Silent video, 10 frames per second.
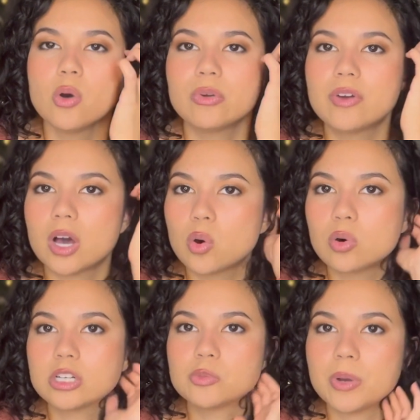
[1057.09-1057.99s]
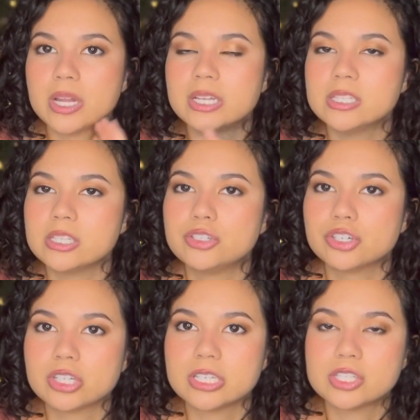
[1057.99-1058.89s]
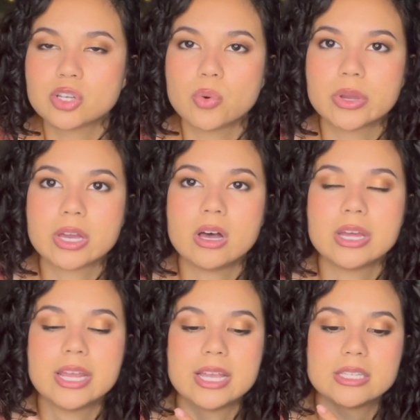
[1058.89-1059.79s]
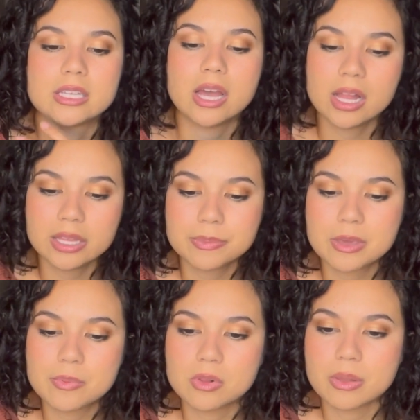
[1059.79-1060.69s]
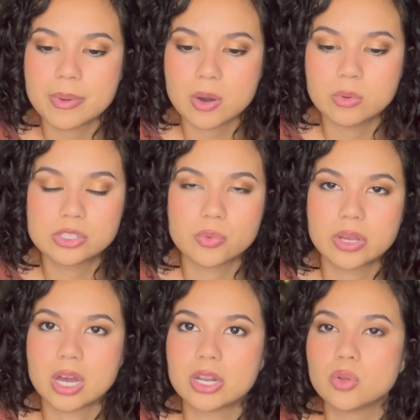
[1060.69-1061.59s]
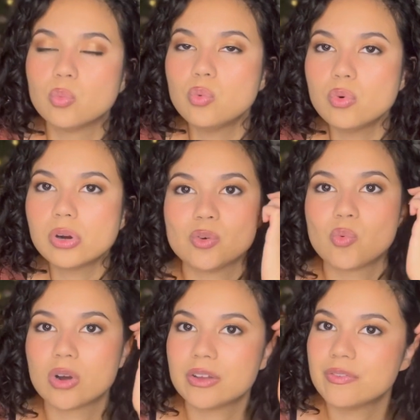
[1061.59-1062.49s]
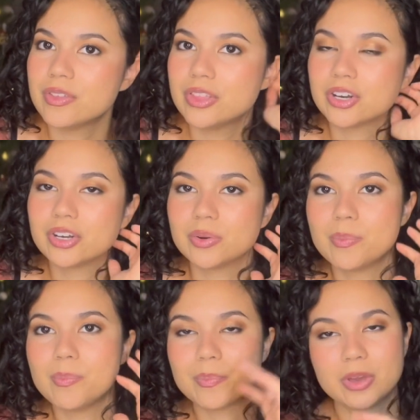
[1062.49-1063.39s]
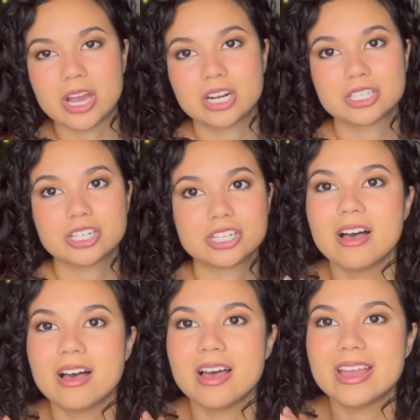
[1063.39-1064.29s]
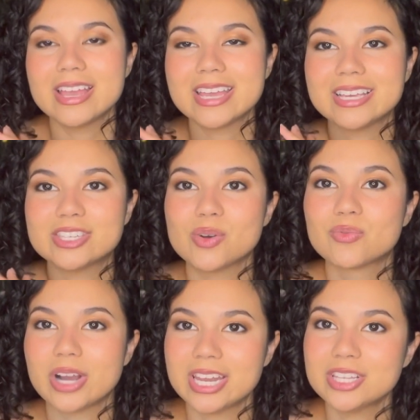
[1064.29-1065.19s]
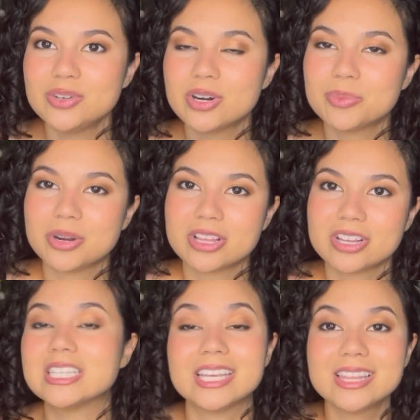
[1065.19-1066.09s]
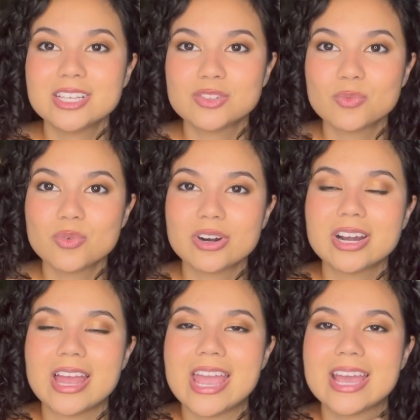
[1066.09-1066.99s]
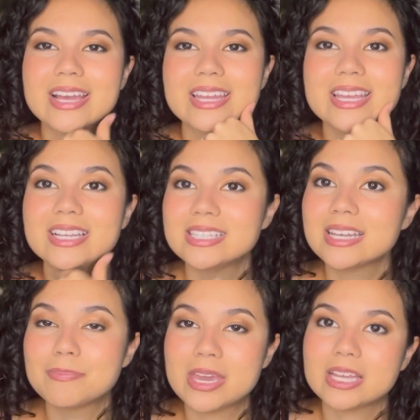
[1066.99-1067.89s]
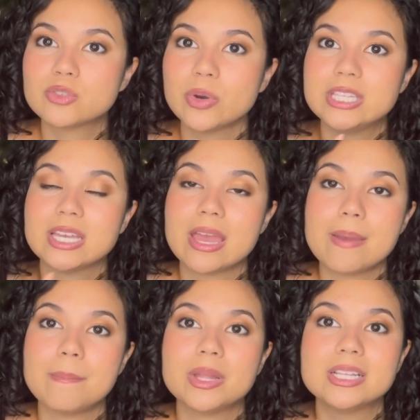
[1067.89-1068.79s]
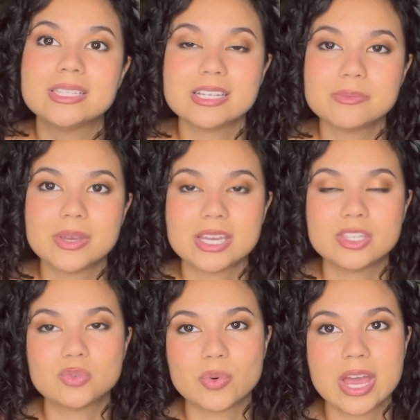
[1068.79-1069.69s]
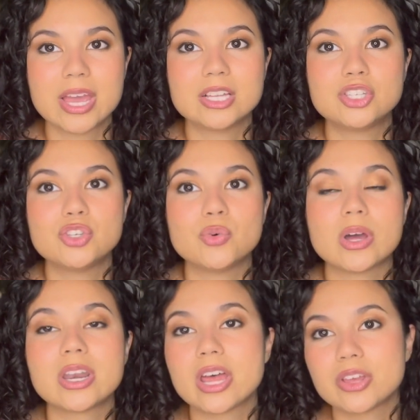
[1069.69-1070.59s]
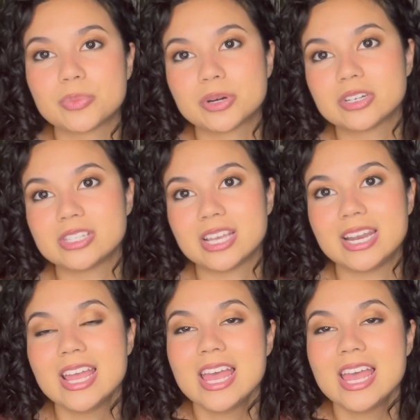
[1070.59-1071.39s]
We've got correspondents and journalists going on and telling people about what's going on in the war. One of the characters is writing to her brother that's in this war, and it doesn't make its way to him, but it does make its way to another person.